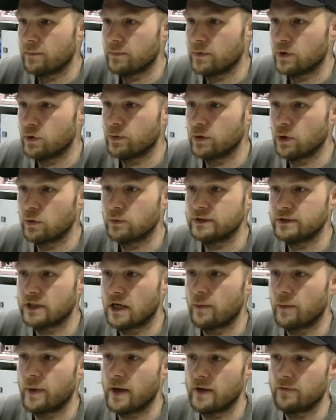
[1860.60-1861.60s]
You would only
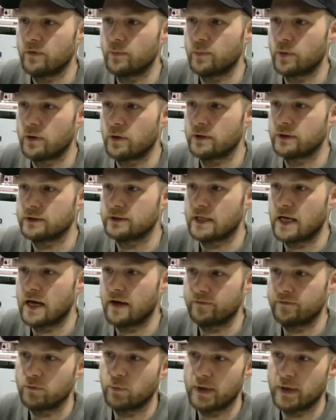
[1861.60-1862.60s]
start paying for products
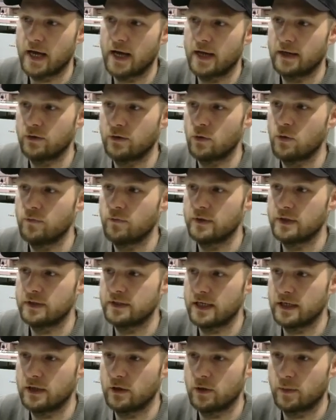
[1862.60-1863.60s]
after we hand over the
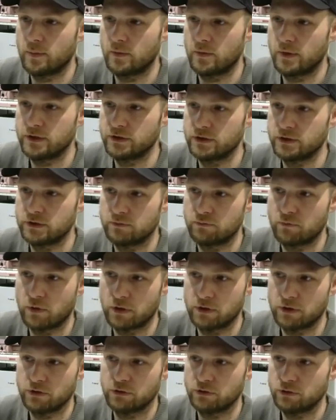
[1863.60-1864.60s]
daily operations of
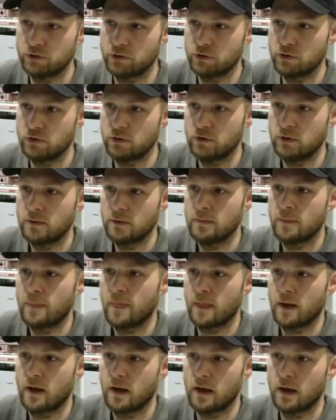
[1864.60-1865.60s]
running your store,
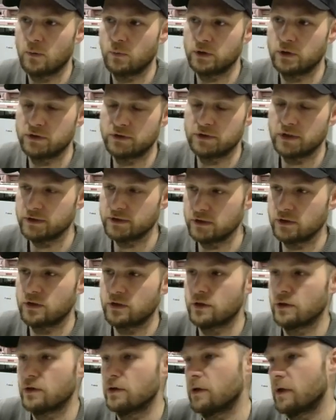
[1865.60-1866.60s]
which doesn't
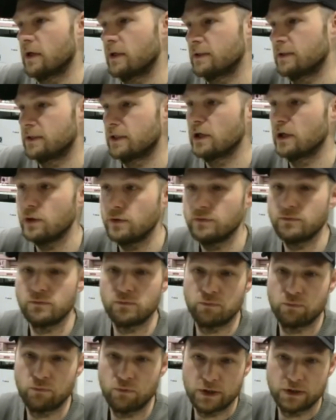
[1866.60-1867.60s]
occur until you've
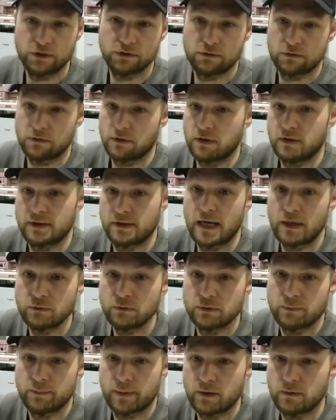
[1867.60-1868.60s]
reached
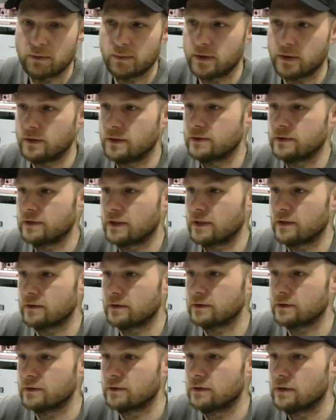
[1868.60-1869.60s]
£1,000 a month in sales.